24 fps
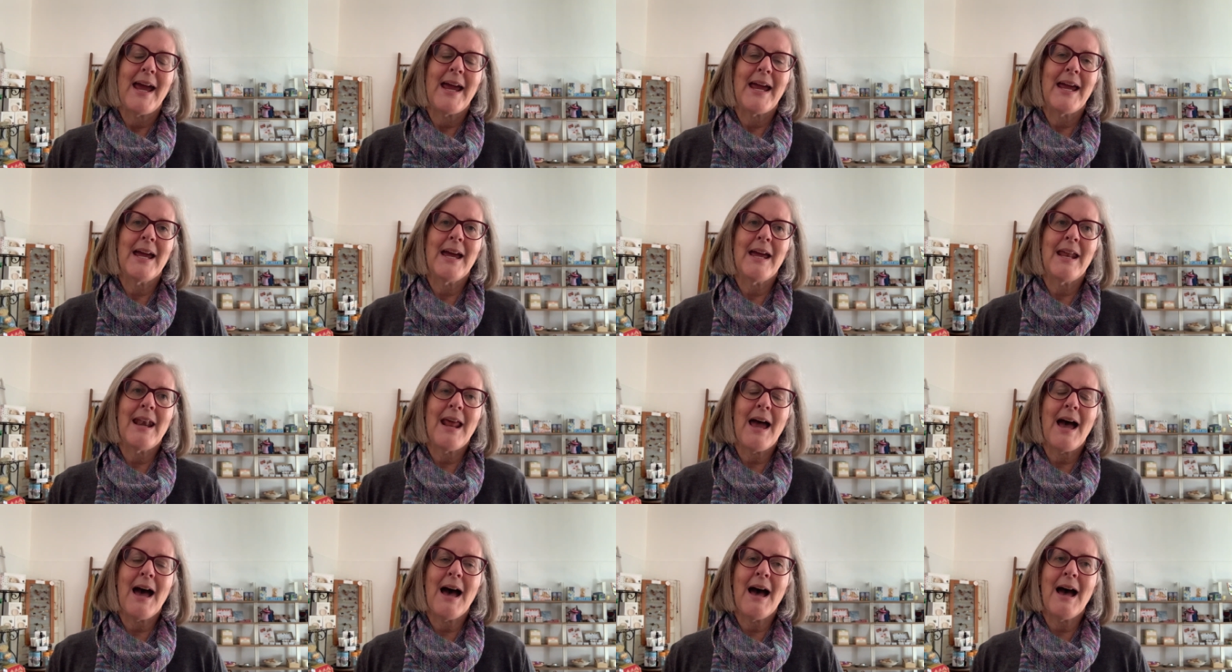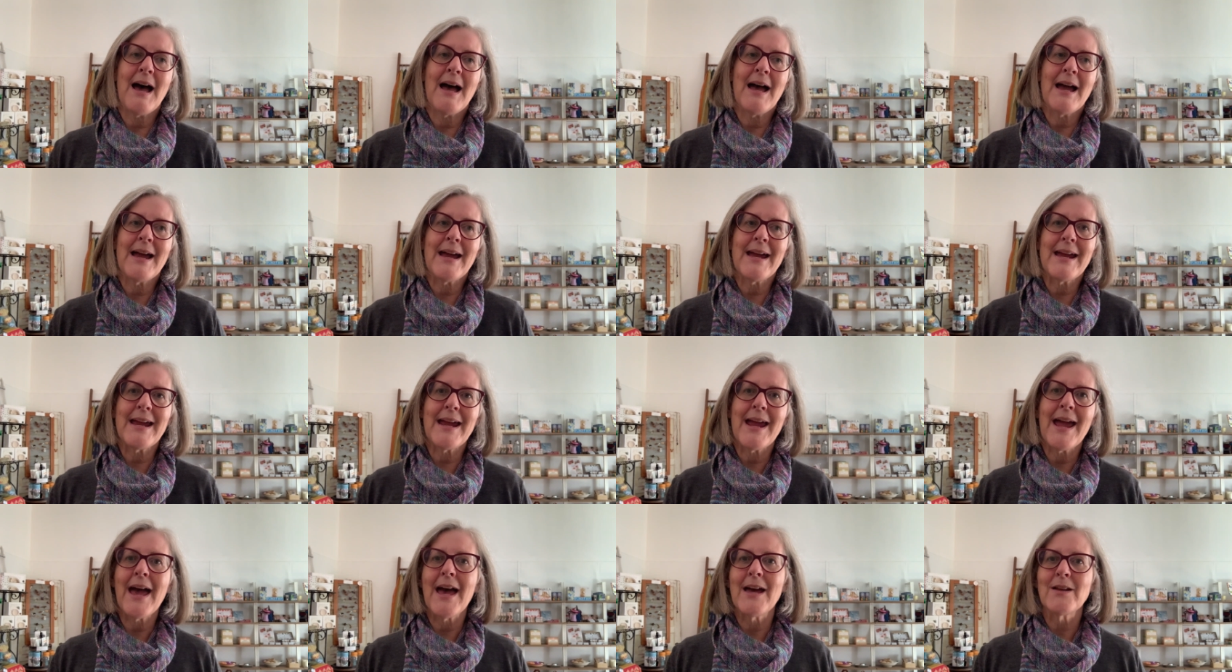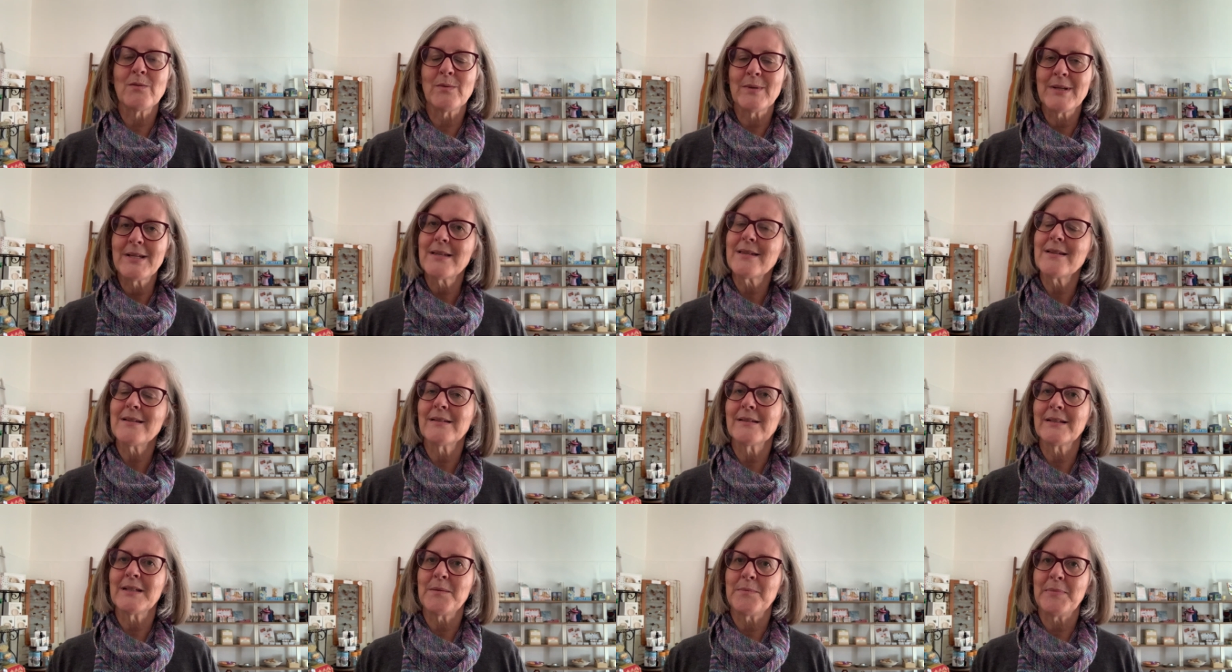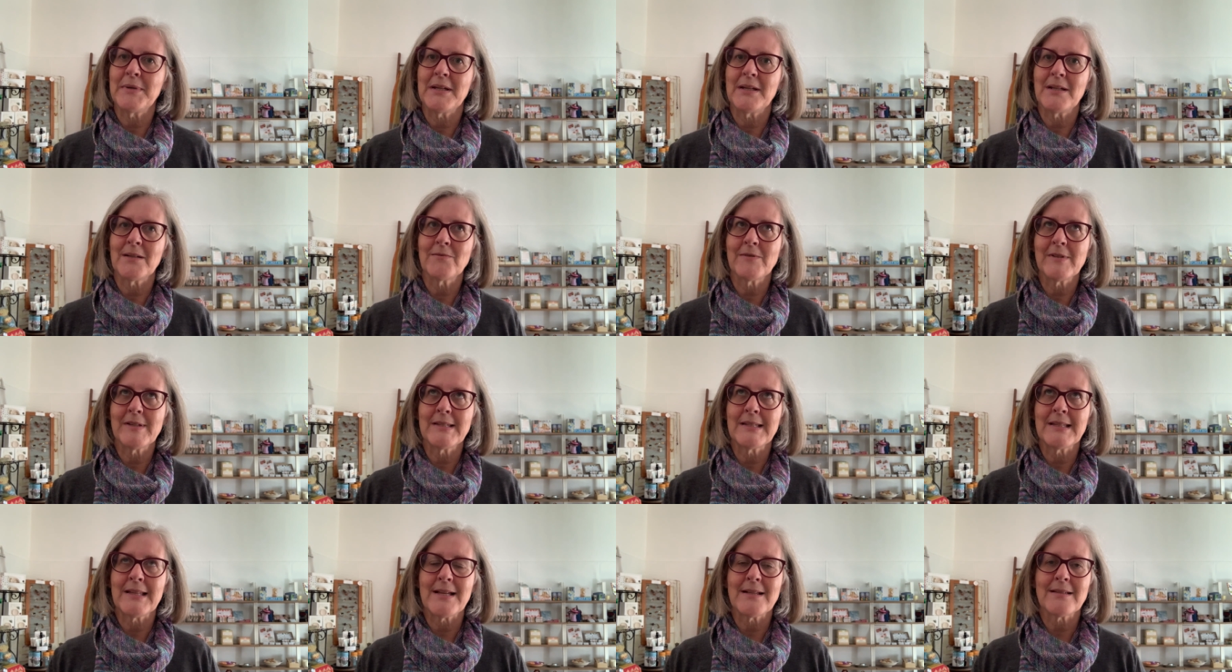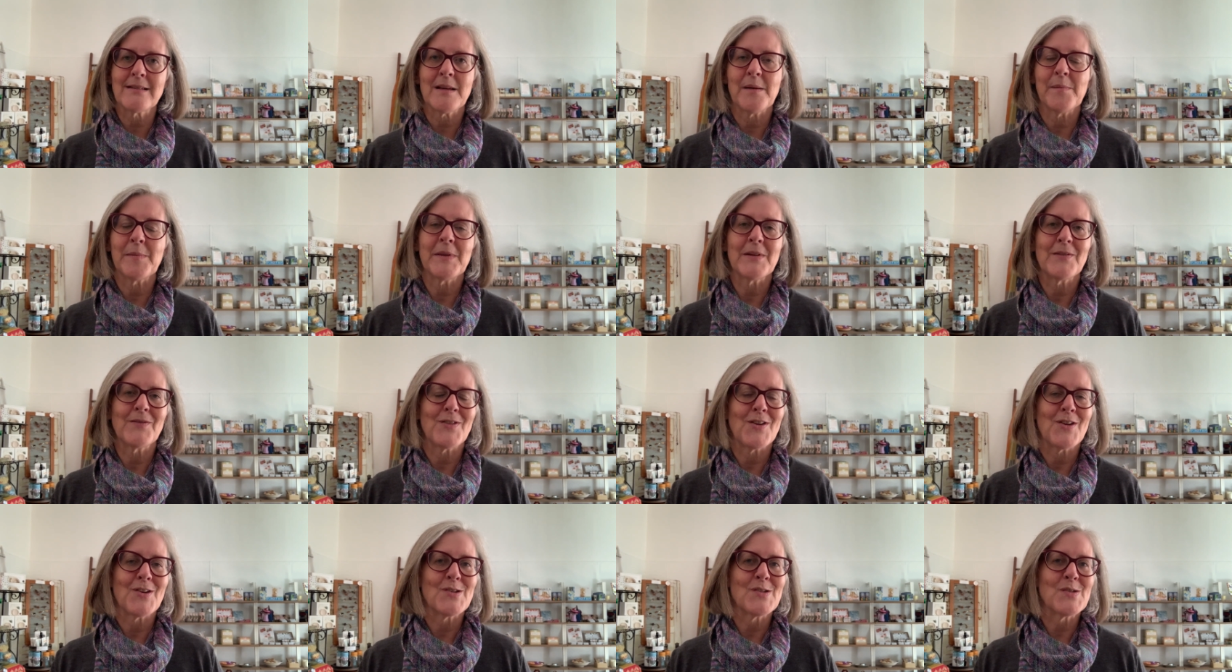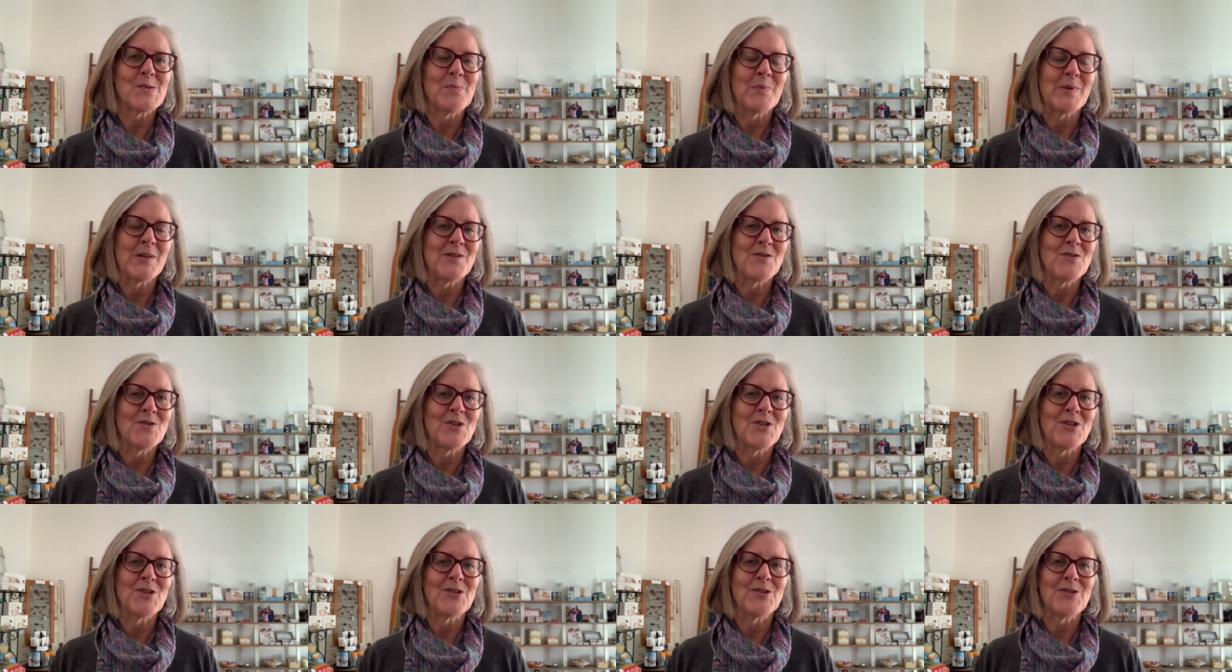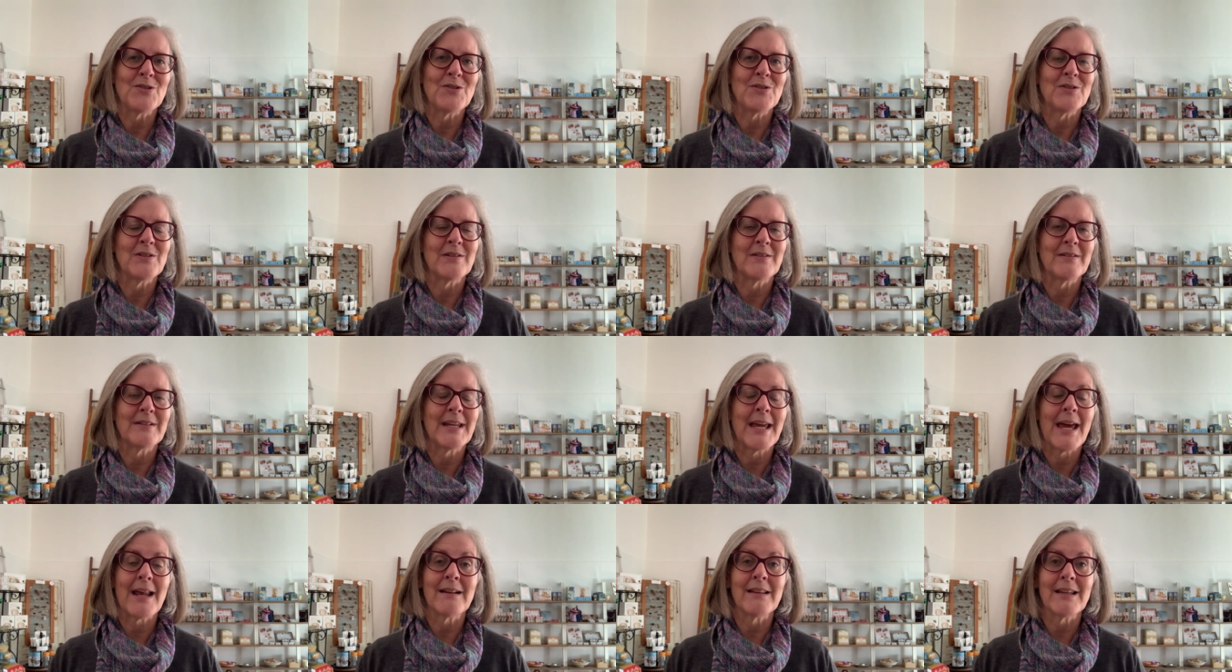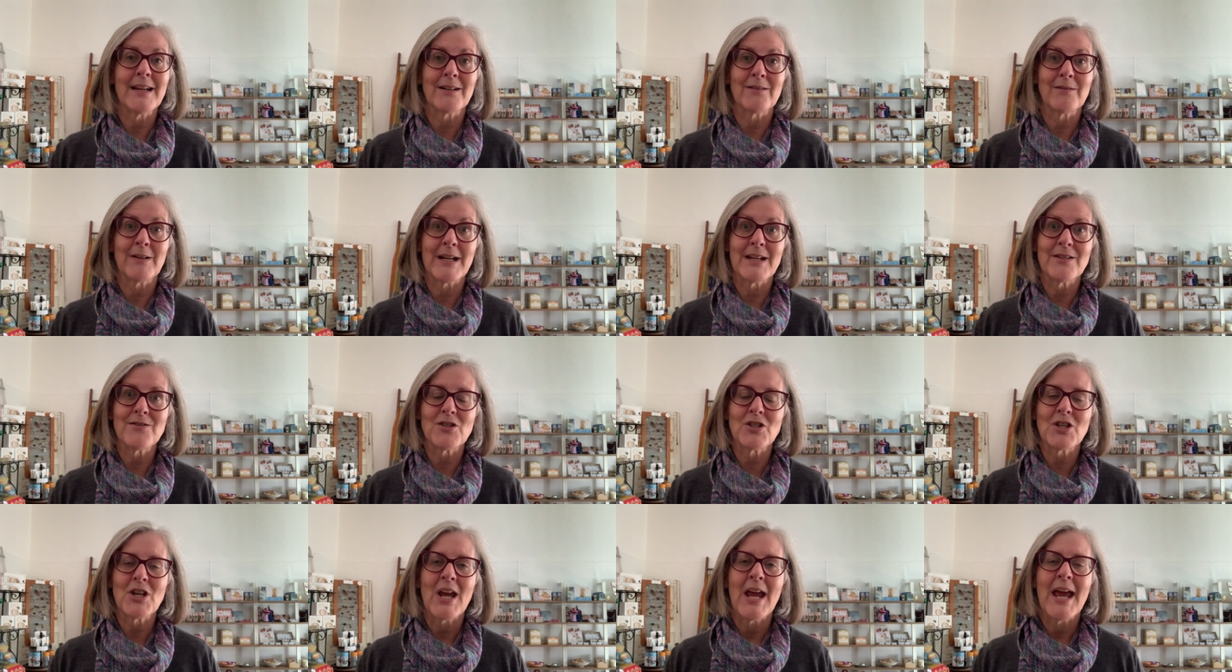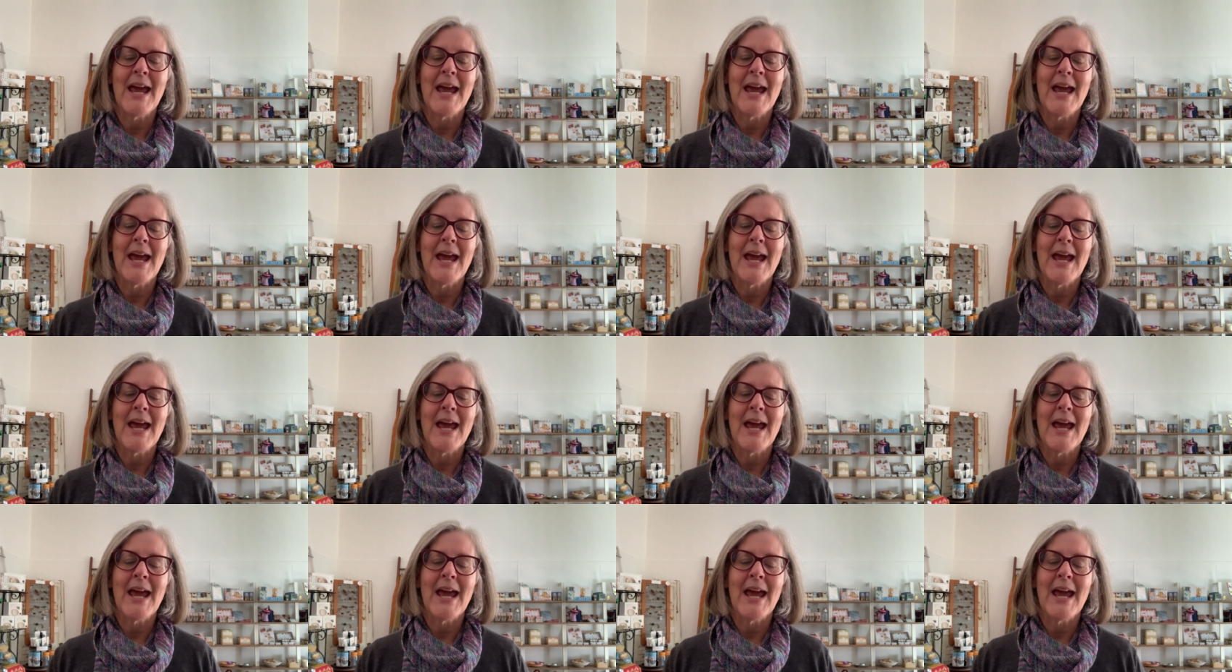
And I had recently been, well, in the last couple of years, been to Cadillac Ranch.